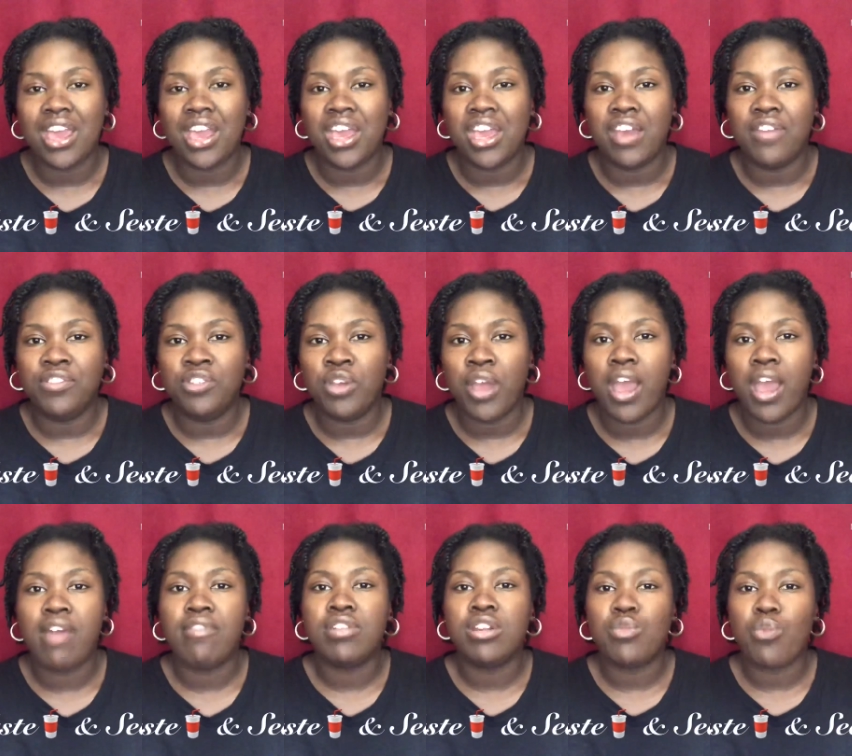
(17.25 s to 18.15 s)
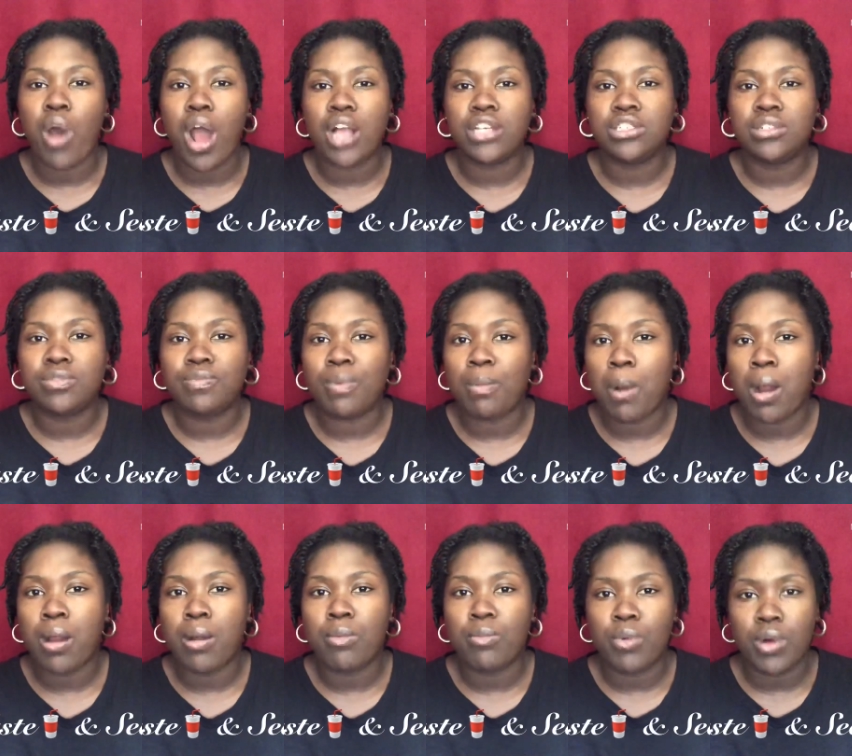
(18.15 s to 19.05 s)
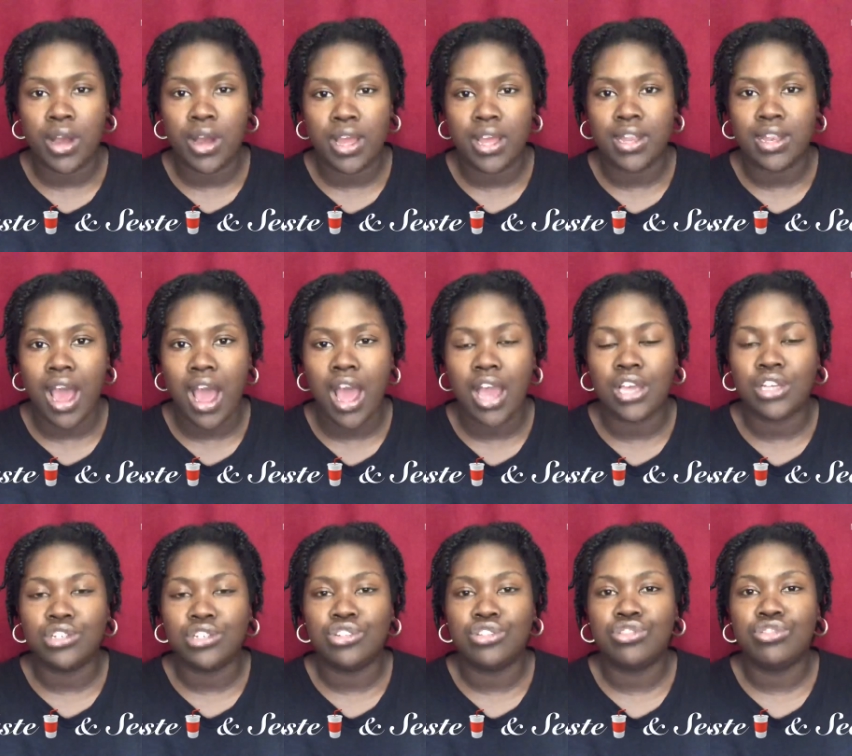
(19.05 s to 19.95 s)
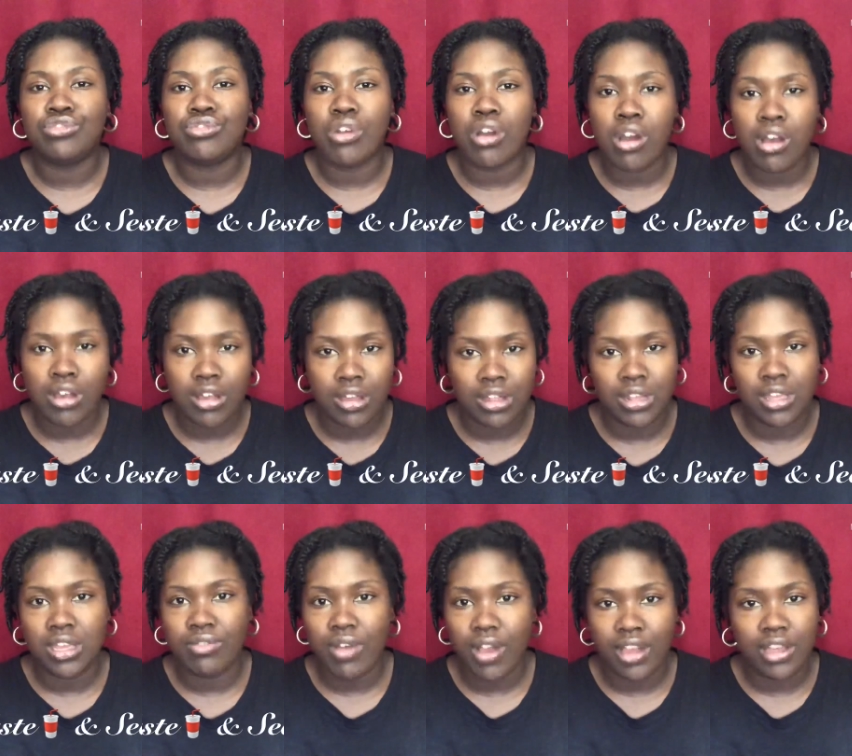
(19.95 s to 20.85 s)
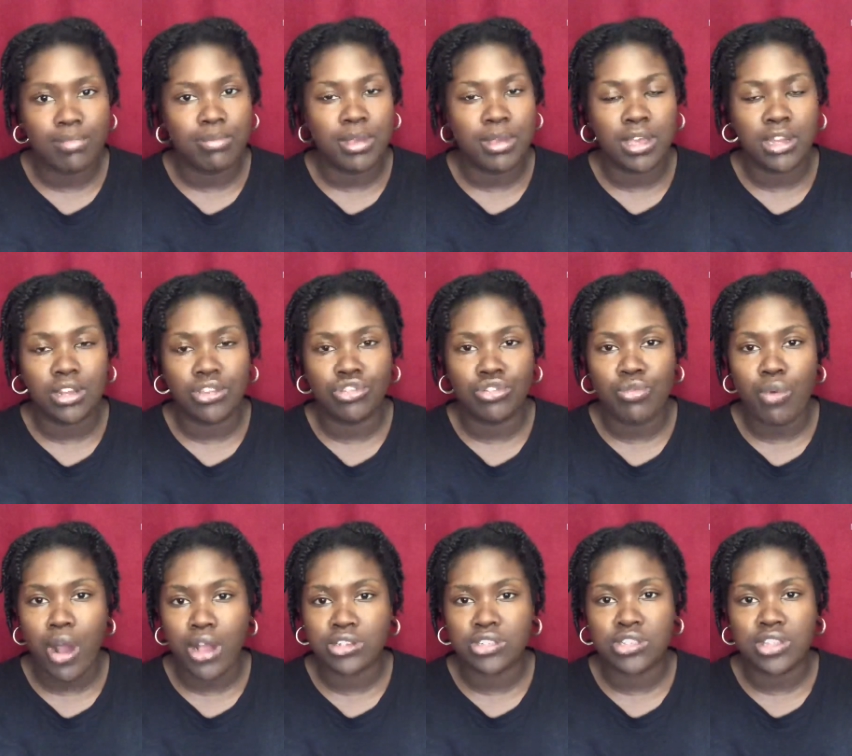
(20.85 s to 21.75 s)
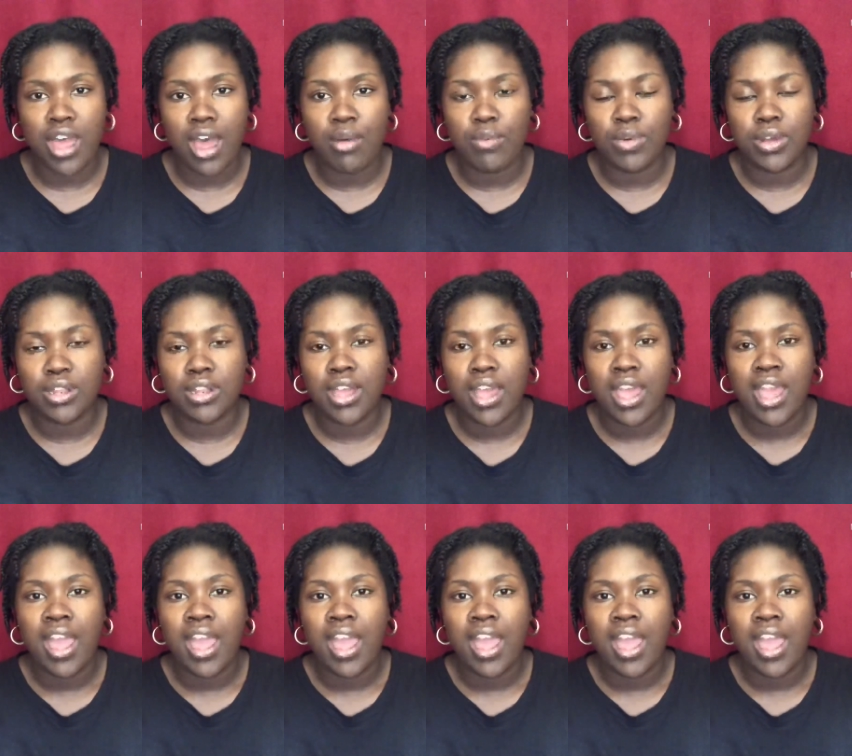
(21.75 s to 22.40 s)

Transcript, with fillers: If you haven't watched part one, I strongly recommend that you watch that one.